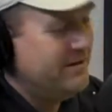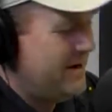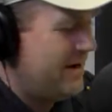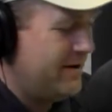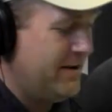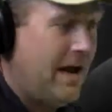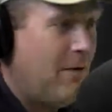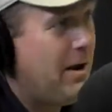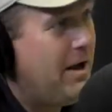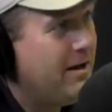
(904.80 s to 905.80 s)
Yeah,
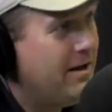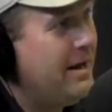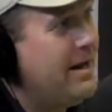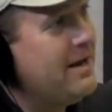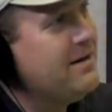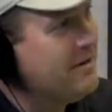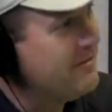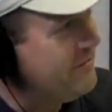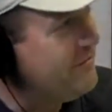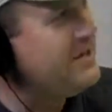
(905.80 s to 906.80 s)
well, and
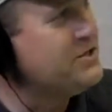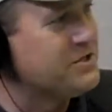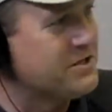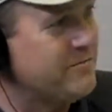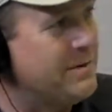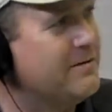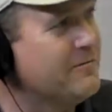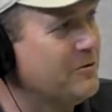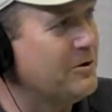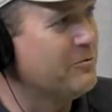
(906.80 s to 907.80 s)
the finishes have been
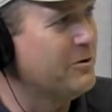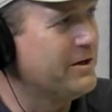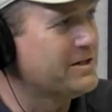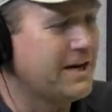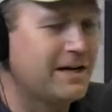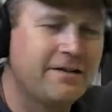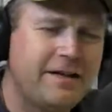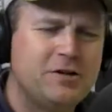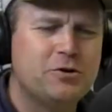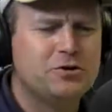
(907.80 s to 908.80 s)
really exciting. And
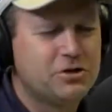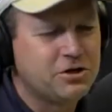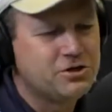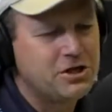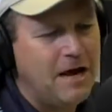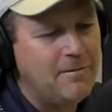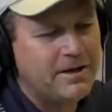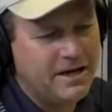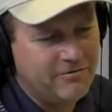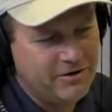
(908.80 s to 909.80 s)
they do a good job of
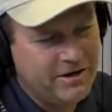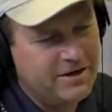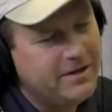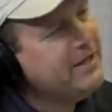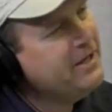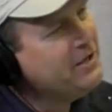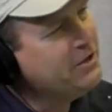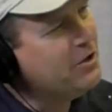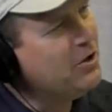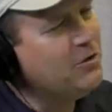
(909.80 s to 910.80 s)
covering it.
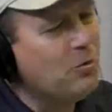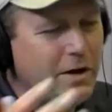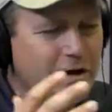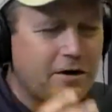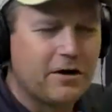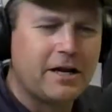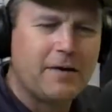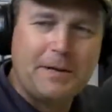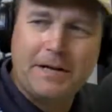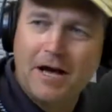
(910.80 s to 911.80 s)
You know, the winner
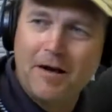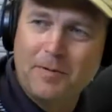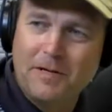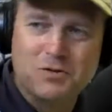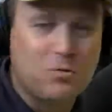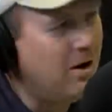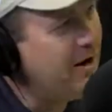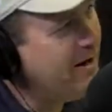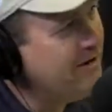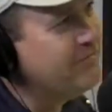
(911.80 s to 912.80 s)
coming up and his
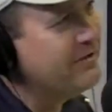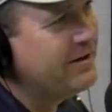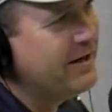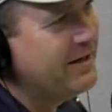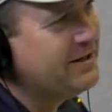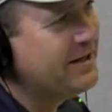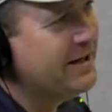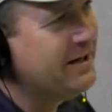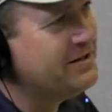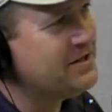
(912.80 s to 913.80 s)
wife and
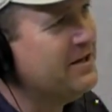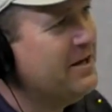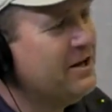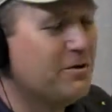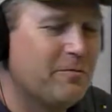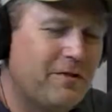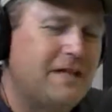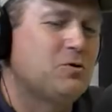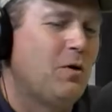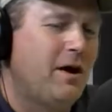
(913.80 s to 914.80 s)
kids. And, you know,
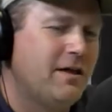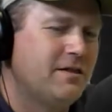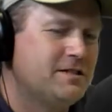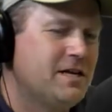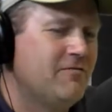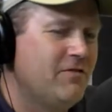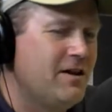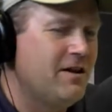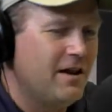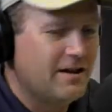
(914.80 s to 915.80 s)
that's why the
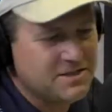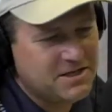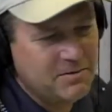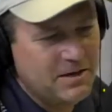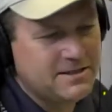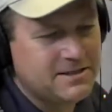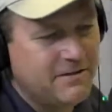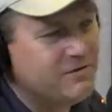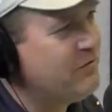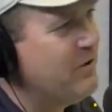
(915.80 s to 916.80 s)
TV and CBS
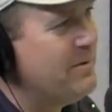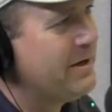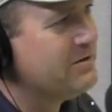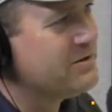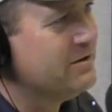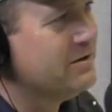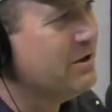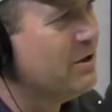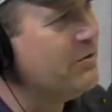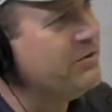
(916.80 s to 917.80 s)
loves Phil Mickelson. You
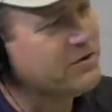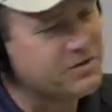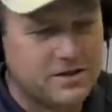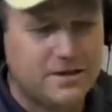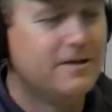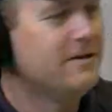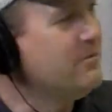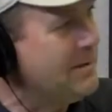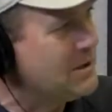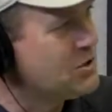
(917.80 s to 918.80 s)
know, there's
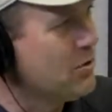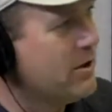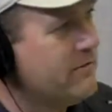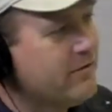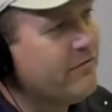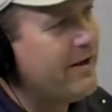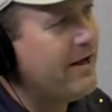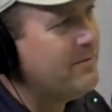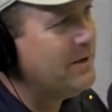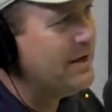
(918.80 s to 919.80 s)
the big story of the
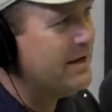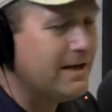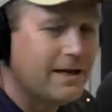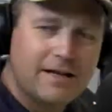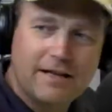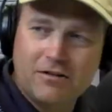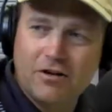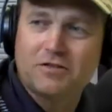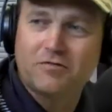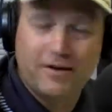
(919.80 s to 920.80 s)
family, and it
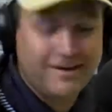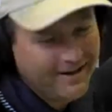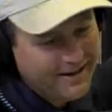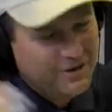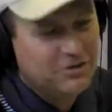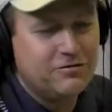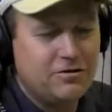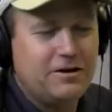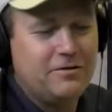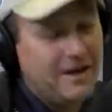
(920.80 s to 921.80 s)
looks fun. You know,
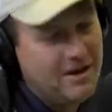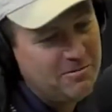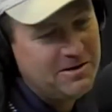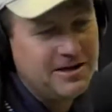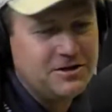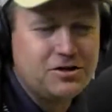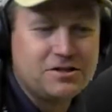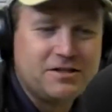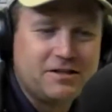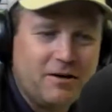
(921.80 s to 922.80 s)
that'll be the
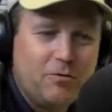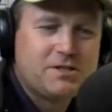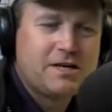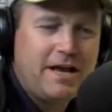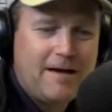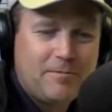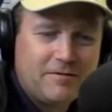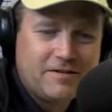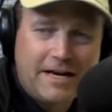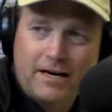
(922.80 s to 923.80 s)
interesting thing. What's going to happen
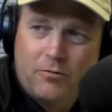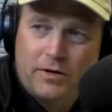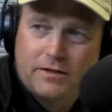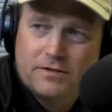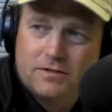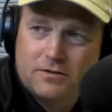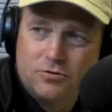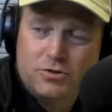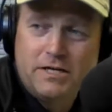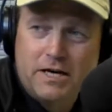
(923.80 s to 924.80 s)
if Tiger wins?
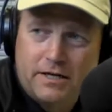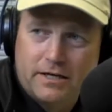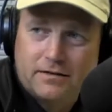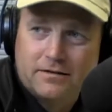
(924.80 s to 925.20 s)
Who's he hugging?